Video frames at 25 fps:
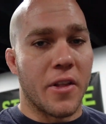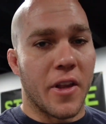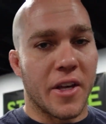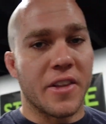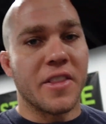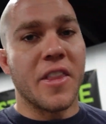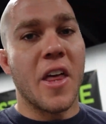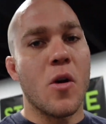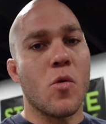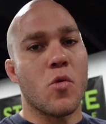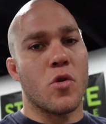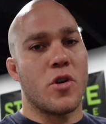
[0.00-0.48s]

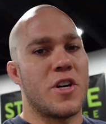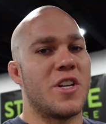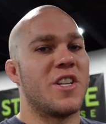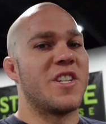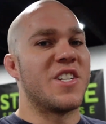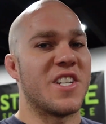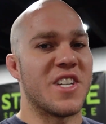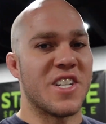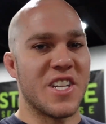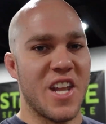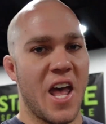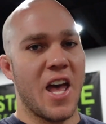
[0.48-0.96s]
Like, they were
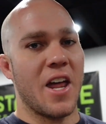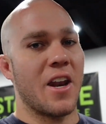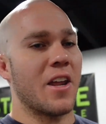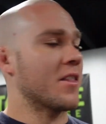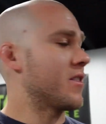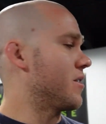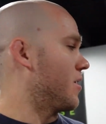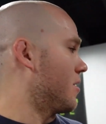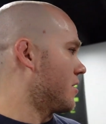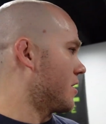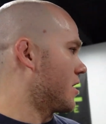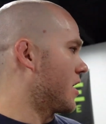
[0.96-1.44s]
ecstatic
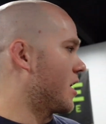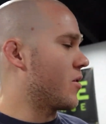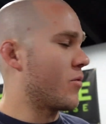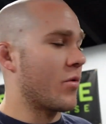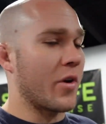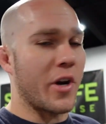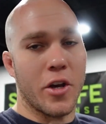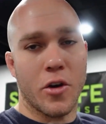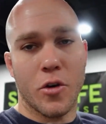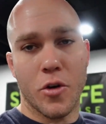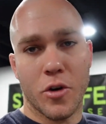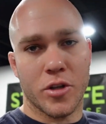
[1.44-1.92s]
the other day
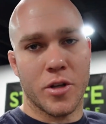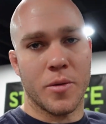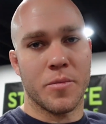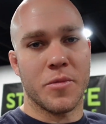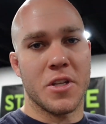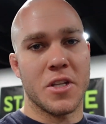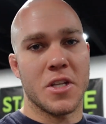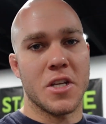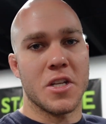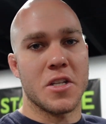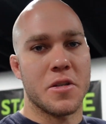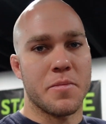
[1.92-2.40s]
when I hooked up
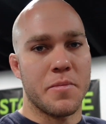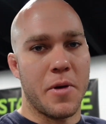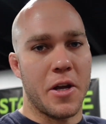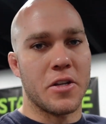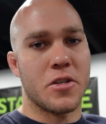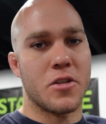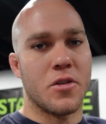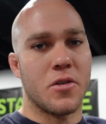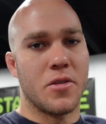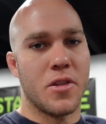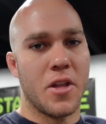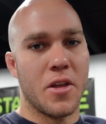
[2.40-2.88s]
the
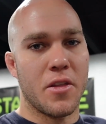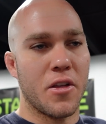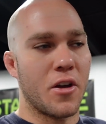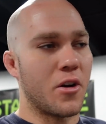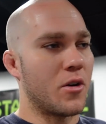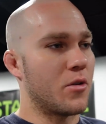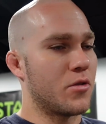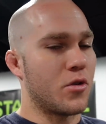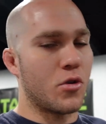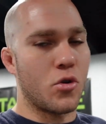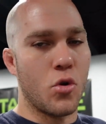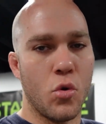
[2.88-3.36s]
dispenser, and they thought
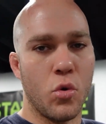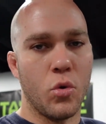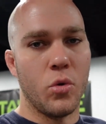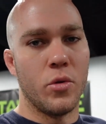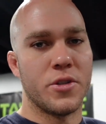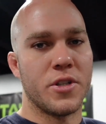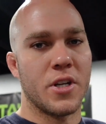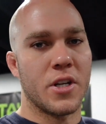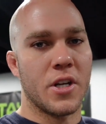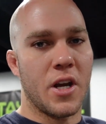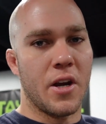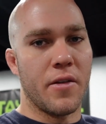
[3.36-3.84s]
it was the
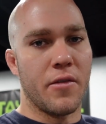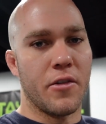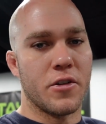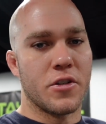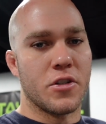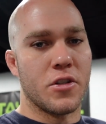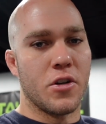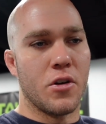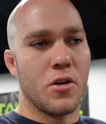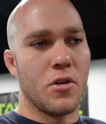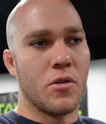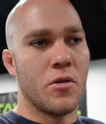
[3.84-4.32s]
coolest thing ever.
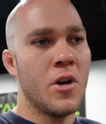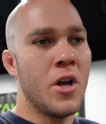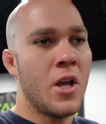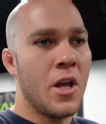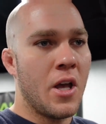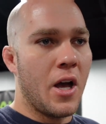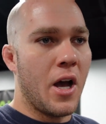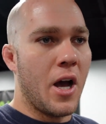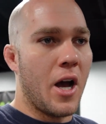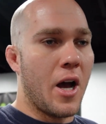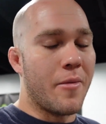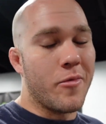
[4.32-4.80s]
So
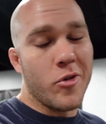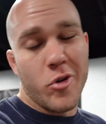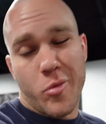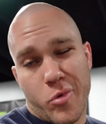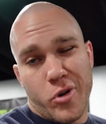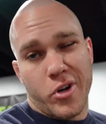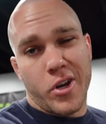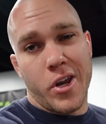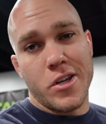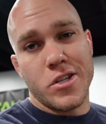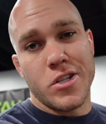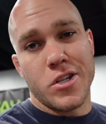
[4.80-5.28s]
no
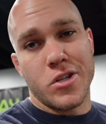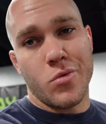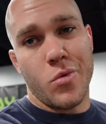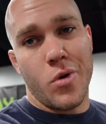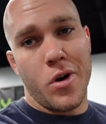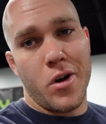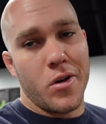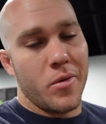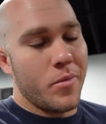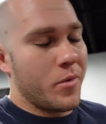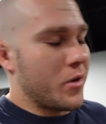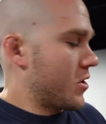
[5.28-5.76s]
more cases of
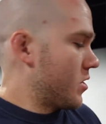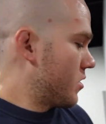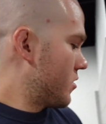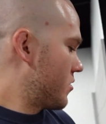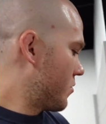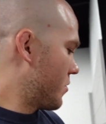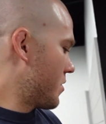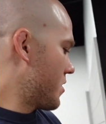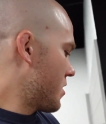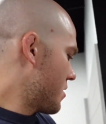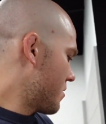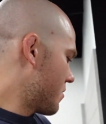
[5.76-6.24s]
water, because
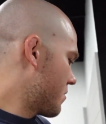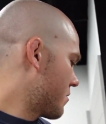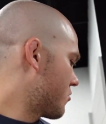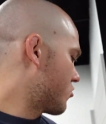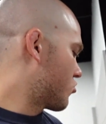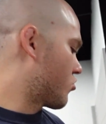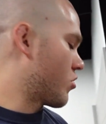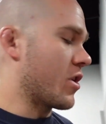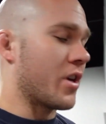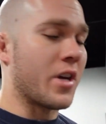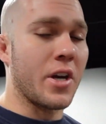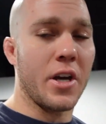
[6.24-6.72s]
we
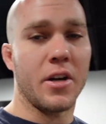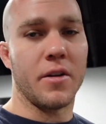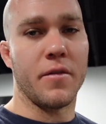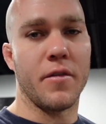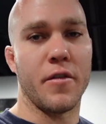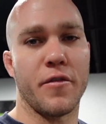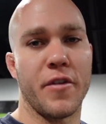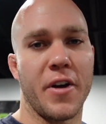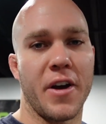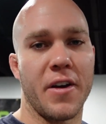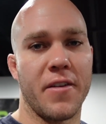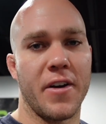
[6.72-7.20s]
drink out of a
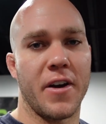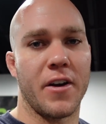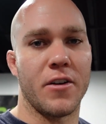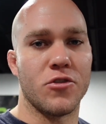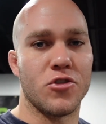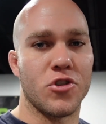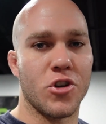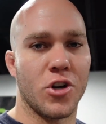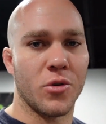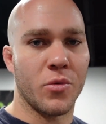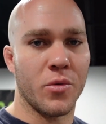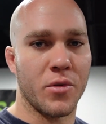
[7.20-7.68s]
5-gallon
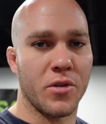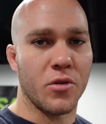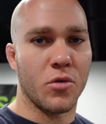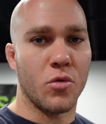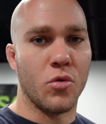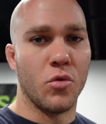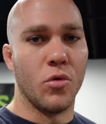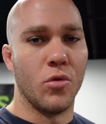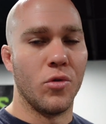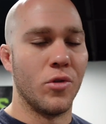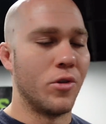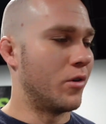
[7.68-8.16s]
jug with a
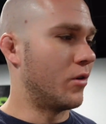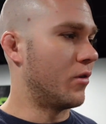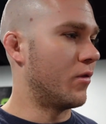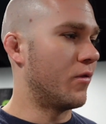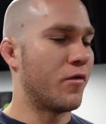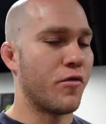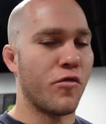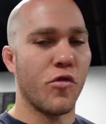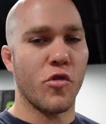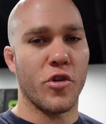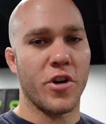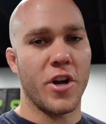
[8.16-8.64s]
cool little
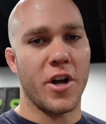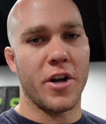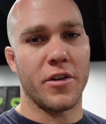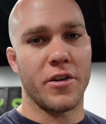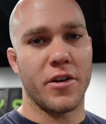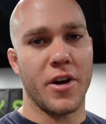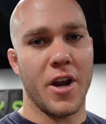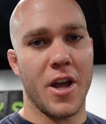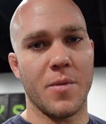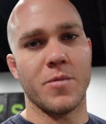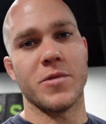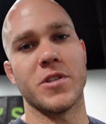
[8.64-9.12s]

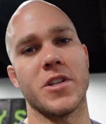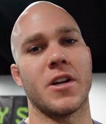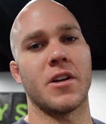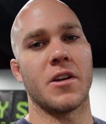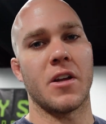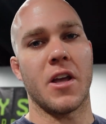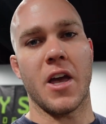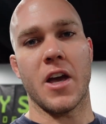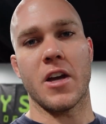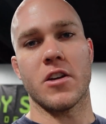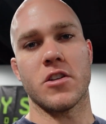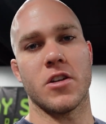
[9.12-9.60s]
$4 Amazon
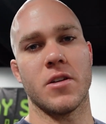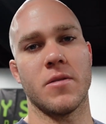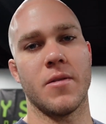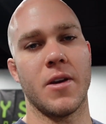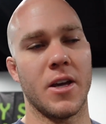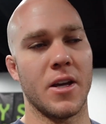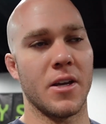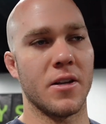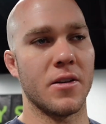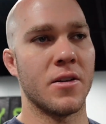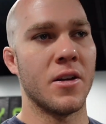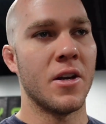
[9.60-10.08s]
gadget,
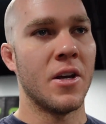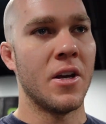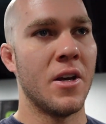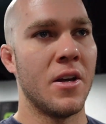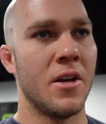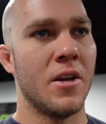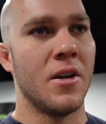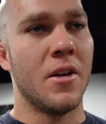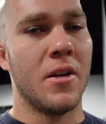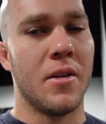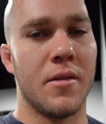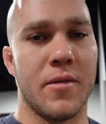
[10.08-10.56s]
and
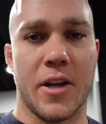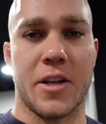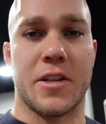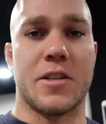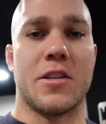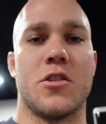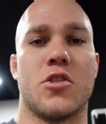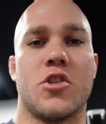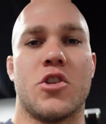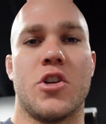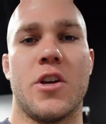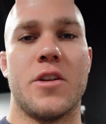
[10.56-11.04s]
that's
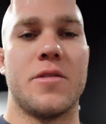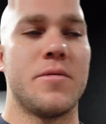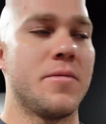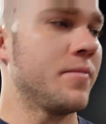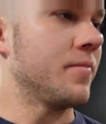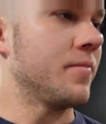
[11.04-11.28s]
the shit.